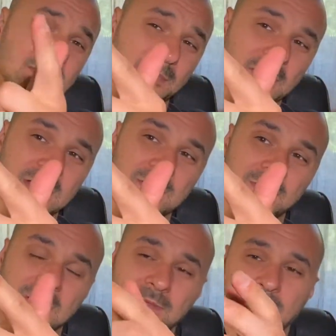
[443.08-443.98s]

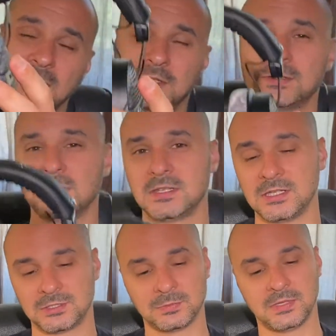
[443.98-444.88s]
replaceable, but you
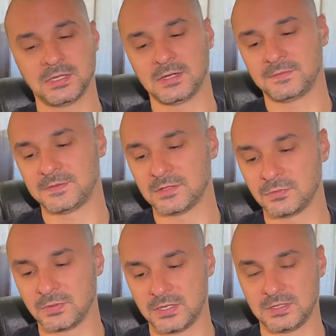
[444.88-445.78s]
need to be careful
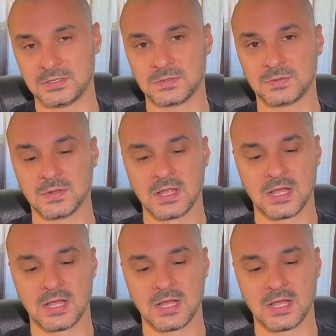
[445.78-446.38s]
when you